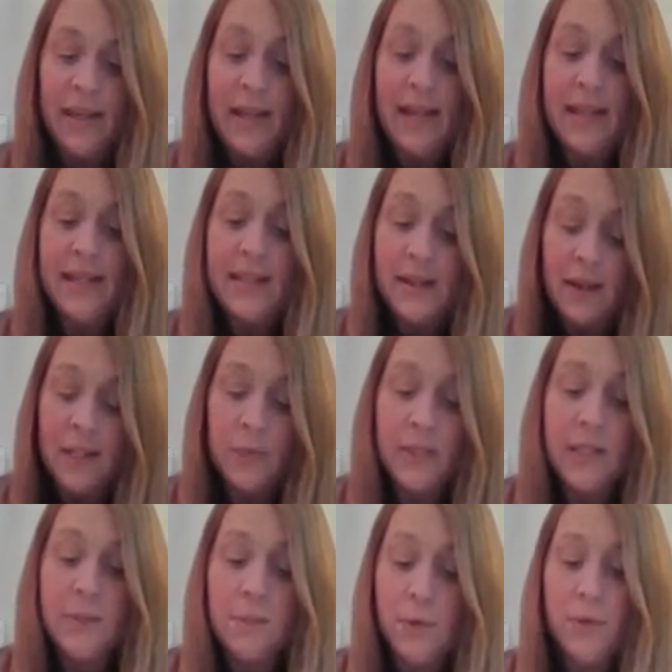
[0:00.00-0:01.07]
He died with
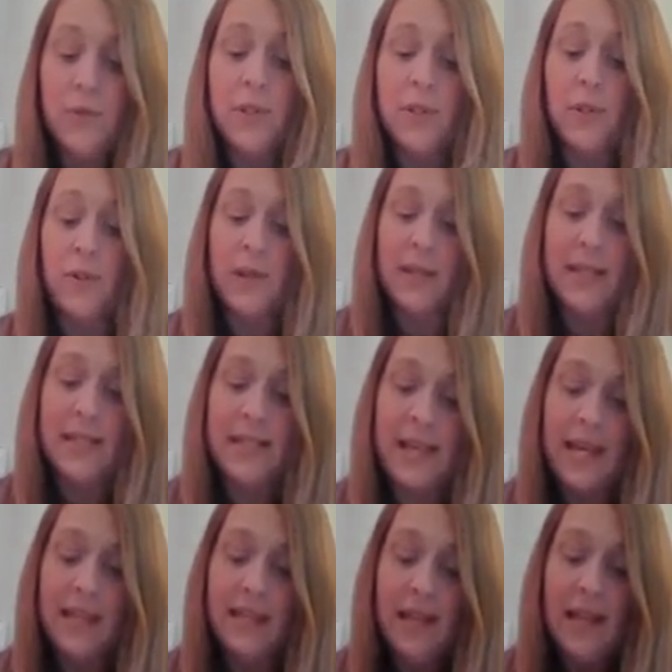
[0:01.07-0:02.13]
his boots on, he
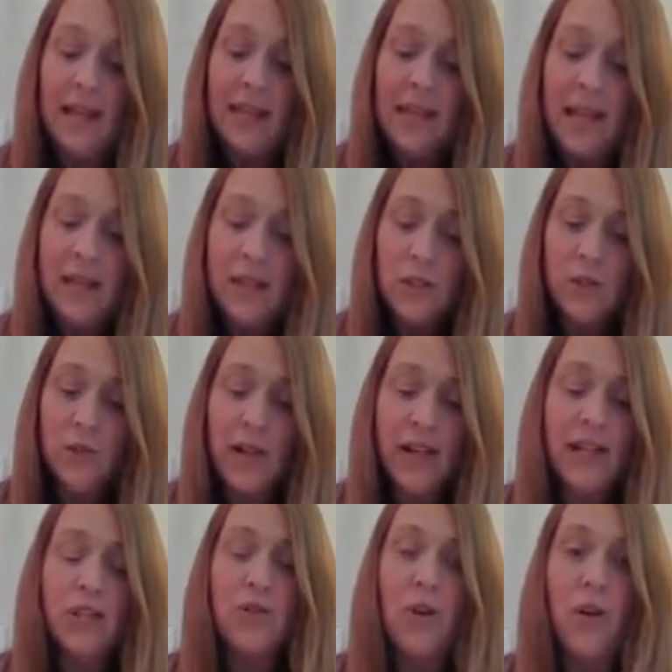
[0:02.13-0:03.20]
said. That's all
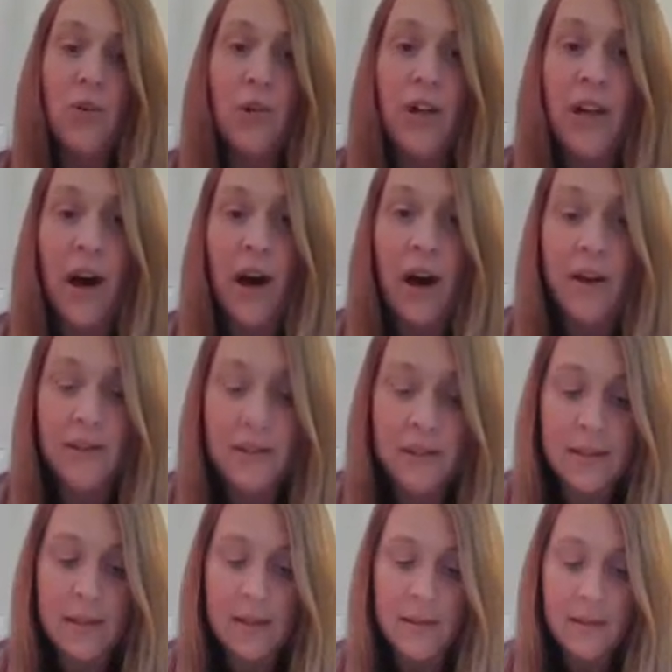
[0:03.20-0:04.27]
any troll can
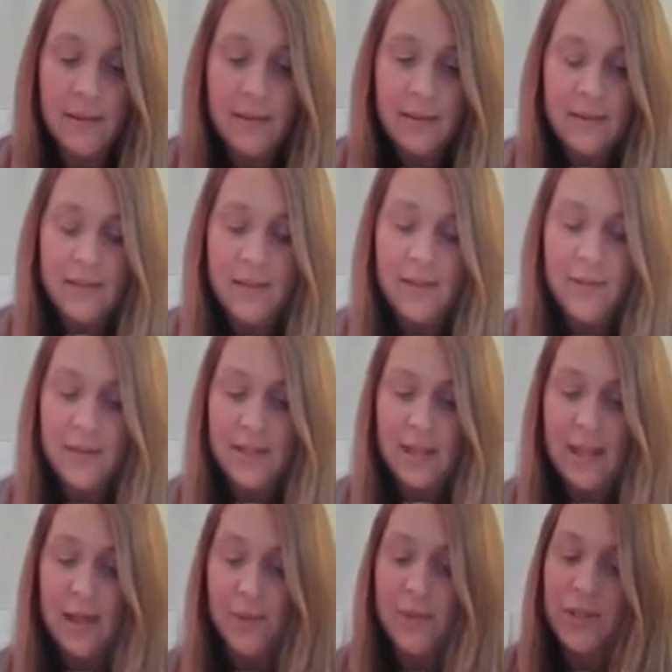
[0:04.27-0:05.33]
ask.
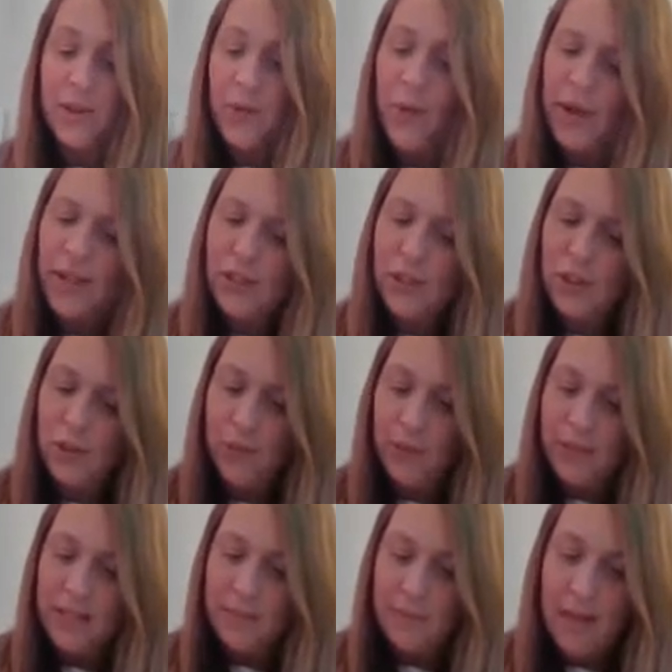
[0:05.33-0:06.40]
Susie wasn't quite sure what
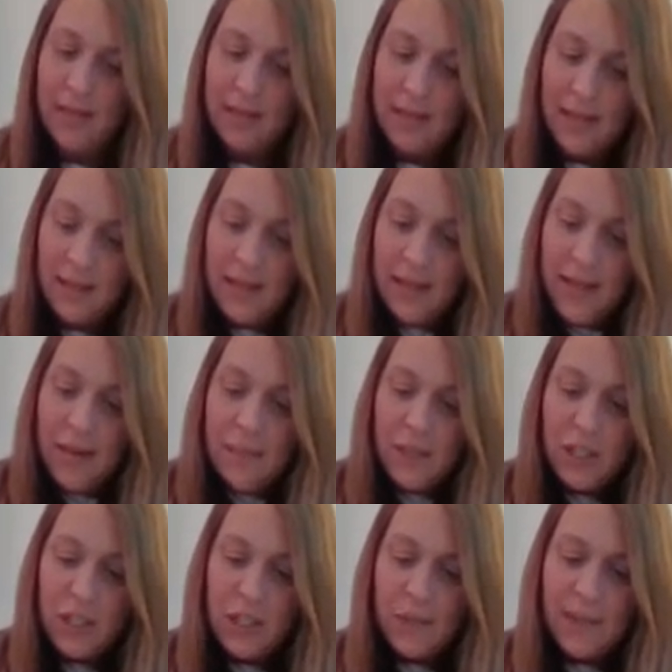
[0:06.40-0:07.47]
this meant, but
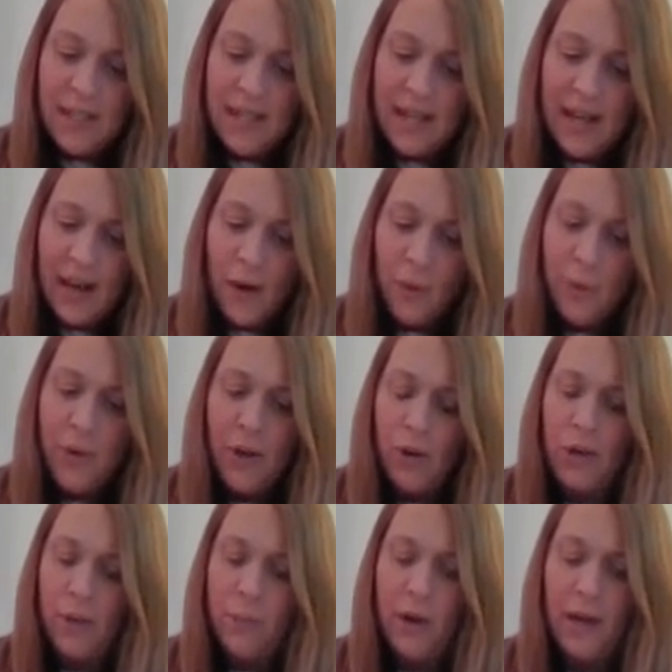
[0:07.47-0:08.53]
she was now
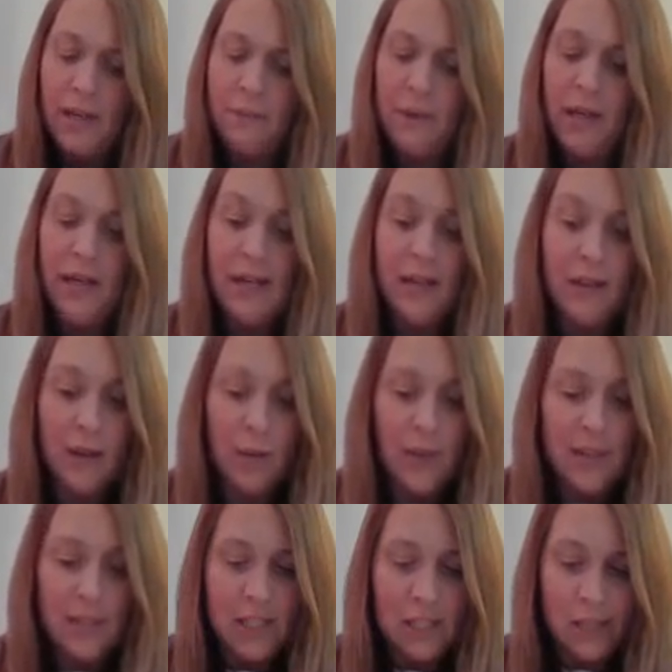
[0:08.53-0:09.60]
preoccupied by another
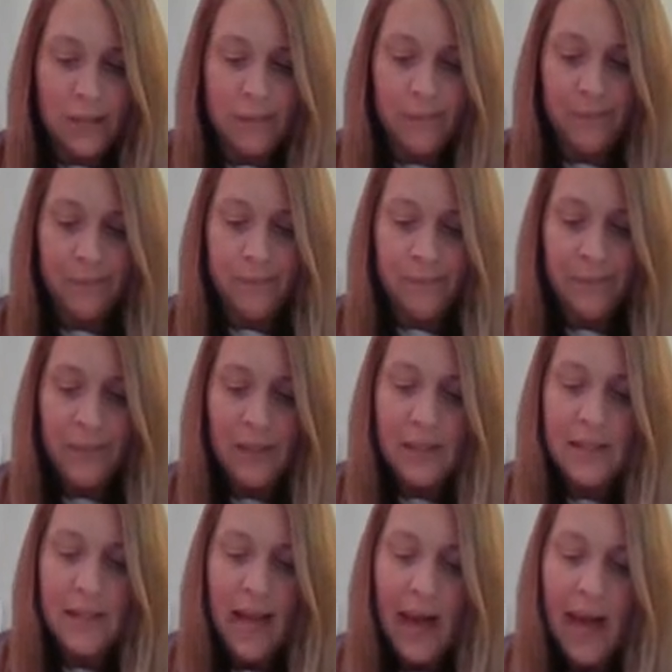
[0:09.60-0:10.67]
question.
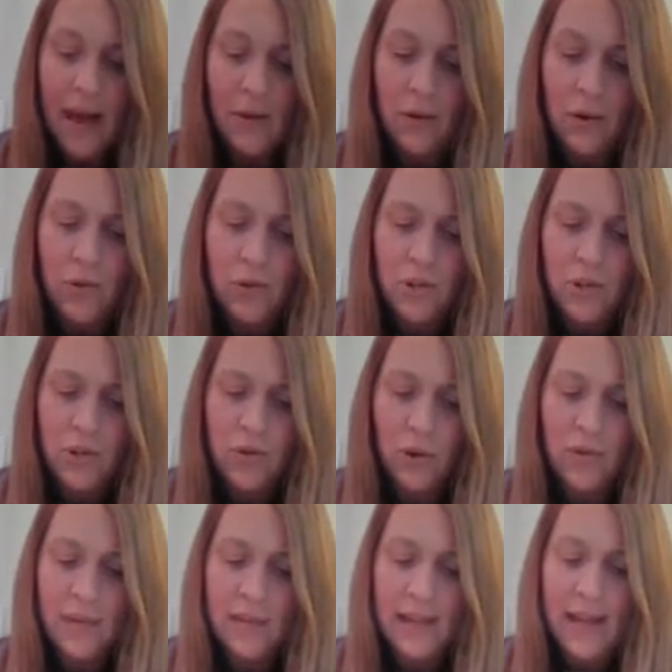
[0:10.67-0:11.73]
So how long do
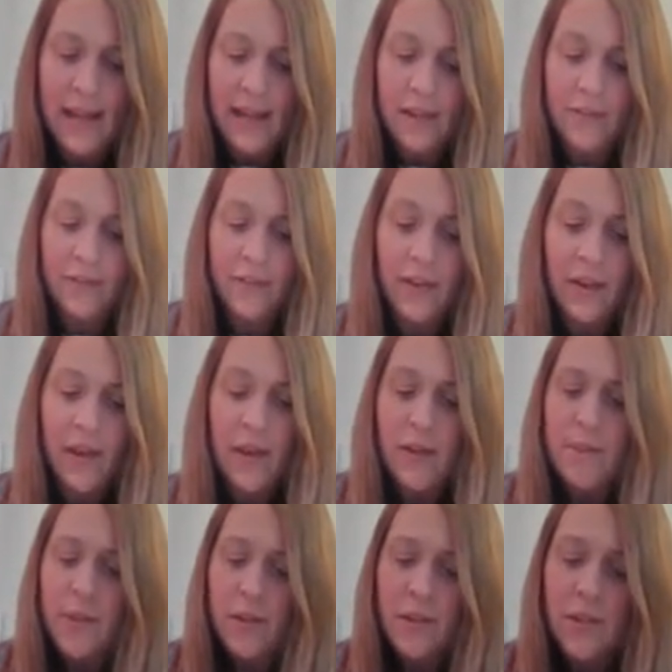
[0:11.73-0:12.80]
trolls live?
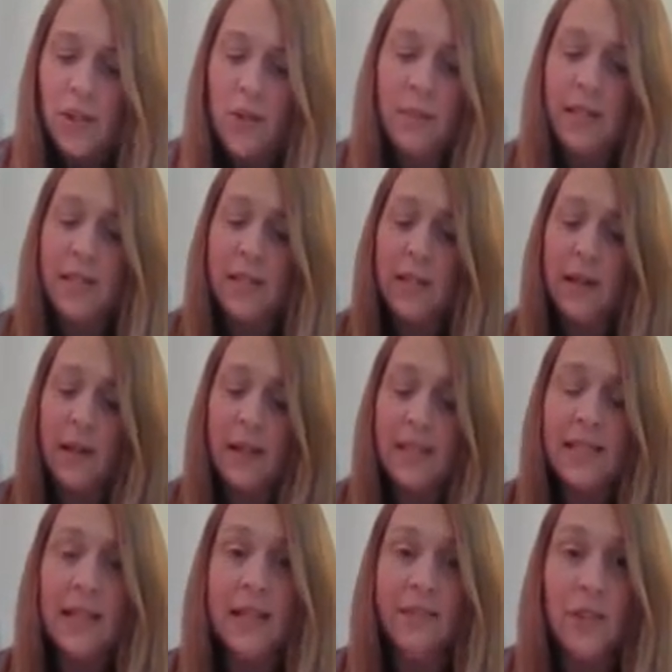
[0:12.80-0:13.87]
Most humans are lucky
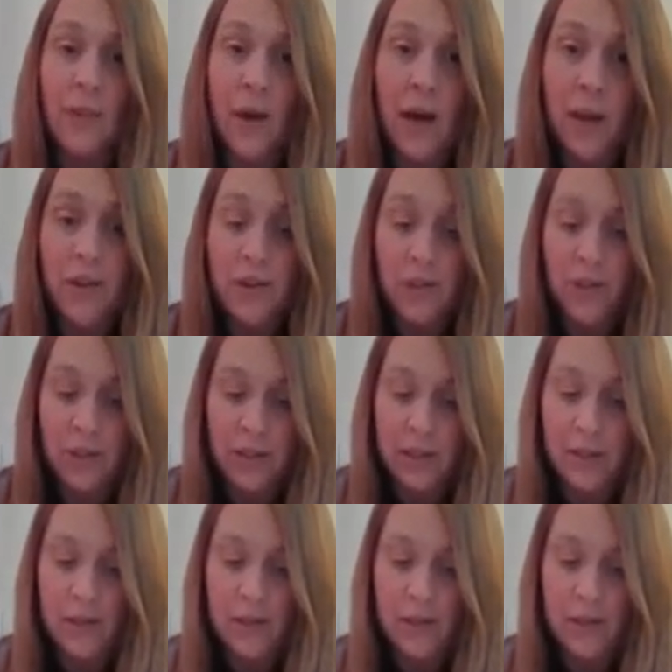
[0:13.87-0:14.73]
to live to 100.